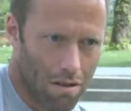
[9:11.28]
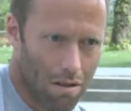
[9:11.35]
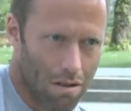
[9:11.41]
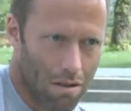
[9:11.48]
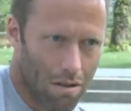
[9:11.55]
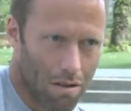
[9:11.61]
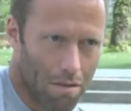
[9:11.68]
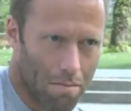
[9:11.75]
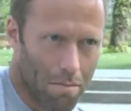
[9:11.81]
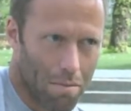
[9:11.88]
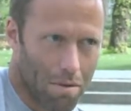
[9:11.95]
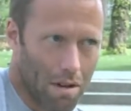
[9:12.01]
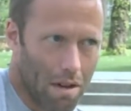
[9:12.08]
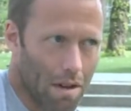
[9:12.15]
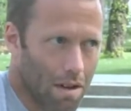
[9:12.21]
Uh,
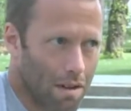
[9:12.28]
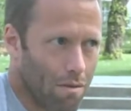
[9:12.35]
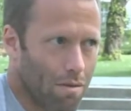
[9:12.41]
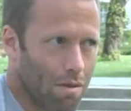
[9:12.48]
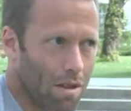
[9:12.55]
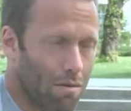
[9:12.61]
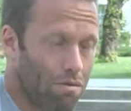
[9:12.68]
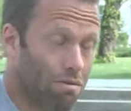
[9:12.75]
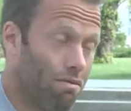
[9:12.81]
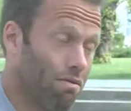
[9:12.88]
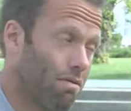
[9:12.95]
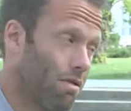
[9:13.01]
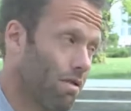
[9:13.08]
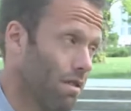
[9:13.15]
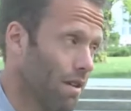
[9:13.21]

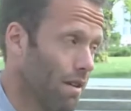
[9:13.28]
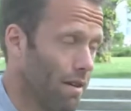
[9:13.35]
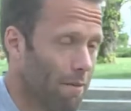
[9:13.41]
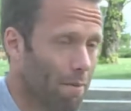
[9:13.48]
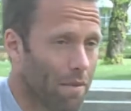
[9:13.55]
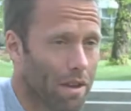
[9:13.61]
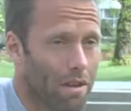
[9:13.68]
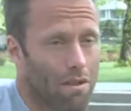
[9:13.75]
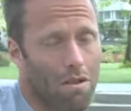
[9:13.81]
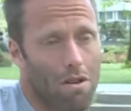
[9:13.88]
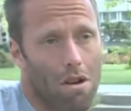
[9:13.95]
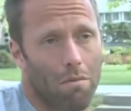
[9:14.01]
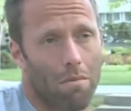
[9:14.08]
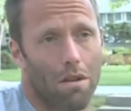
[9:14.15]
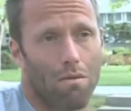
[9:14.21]
will... To be a... Uh, no,
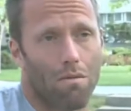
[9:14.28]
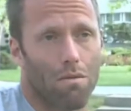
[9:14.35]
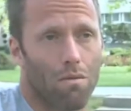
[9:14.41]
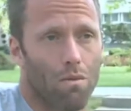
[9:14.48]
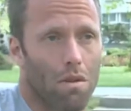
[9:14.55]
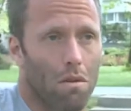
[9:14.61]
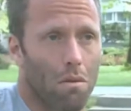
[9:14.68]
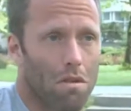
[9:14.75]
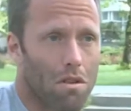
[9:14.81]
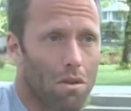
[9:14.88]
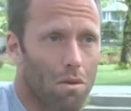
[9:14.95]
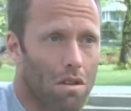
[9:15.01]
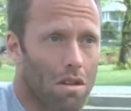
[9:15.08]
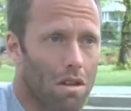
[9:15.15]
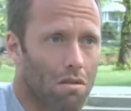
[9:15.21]
I mean we will
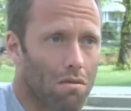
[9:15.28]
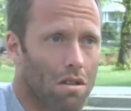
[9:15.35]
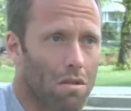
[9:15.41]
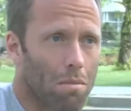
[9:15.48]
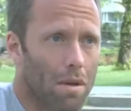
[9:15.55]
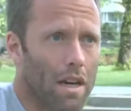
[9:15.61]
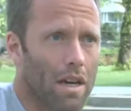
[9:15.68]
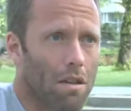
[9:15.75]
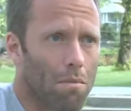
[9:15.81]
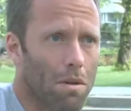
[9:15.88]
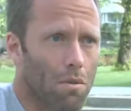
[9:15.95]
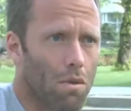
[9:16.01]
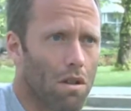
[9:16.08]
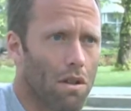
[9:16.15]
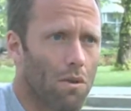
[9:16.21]
show each other respect,
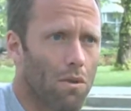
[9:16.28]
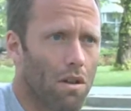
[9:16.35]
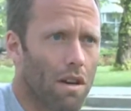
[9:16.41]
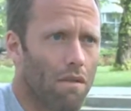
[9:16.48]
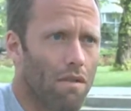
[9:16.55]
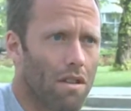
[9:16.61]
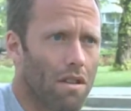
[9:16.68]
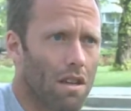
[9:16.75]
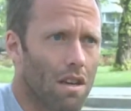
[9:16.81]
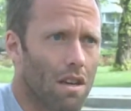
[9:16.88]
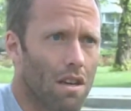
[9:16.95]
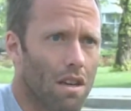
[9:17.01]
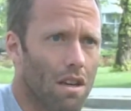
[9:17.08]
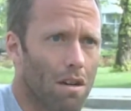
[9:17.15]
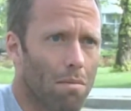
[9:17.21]
but we'll do everything
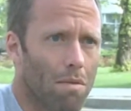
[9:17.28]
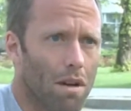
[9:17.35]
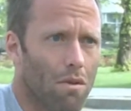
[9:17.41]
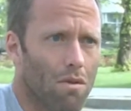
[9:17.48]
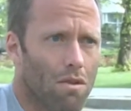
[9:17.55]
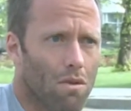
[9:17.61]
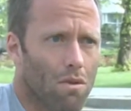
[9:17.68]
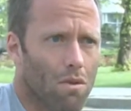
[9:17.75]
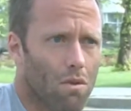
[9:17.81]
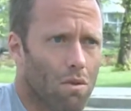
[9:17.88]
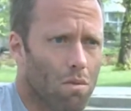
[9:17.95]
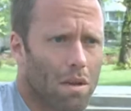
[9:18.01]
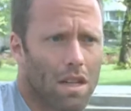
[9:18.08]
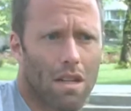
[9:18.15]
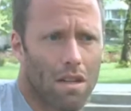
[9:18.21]
in our power to
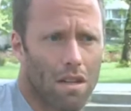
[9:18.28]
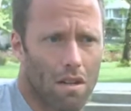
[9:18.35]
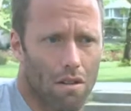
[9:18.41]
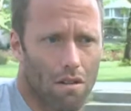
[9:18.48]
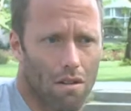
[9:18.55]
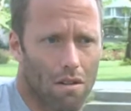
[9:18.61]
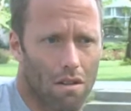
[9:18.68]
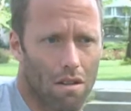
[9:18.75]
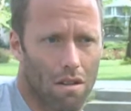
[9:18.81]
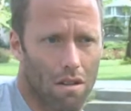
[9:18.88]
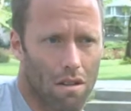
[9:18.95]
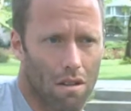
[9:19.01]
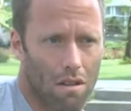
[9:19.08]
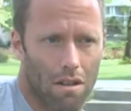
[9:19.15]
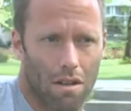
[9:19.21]
beat each other.
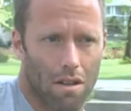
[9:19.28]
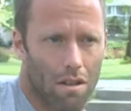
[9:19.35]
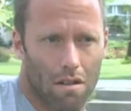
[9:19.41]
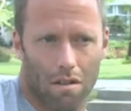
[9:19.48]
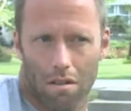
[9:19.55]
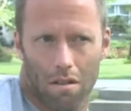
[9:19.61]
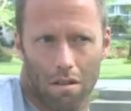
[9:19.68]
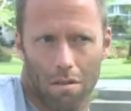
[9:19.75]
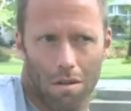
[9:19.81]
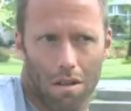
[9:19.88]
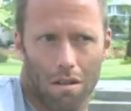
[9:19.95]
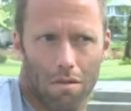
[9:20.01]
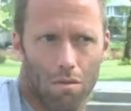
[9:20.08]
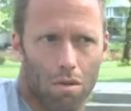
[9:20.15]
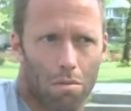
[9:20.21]
It's, I
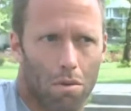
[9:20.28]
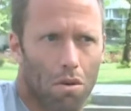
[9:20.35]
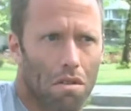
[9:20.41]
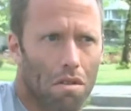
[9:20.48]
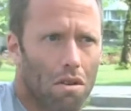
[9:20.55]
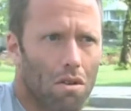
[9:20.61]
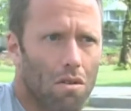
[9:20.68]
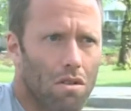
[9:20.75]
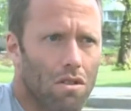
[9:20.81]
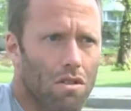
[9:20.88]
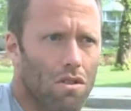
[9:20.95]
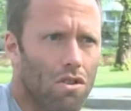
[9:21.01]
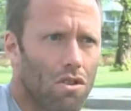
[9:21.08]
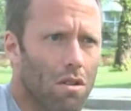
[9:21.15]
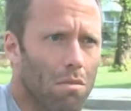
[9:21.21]
mean, we both know it's a
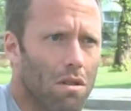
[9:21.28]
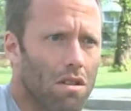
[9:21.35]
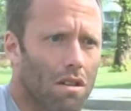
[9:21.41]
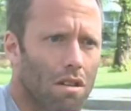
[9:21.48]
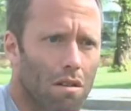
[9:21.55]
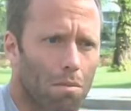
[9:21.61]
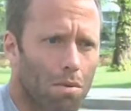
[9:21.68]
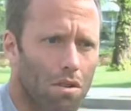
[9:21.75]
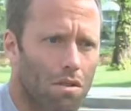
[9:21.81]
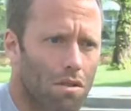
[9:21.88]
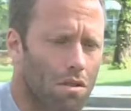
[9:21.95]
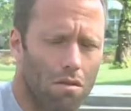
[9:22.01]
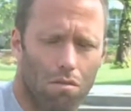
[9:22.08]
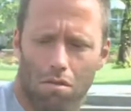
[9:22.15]
job. It's nothing personal.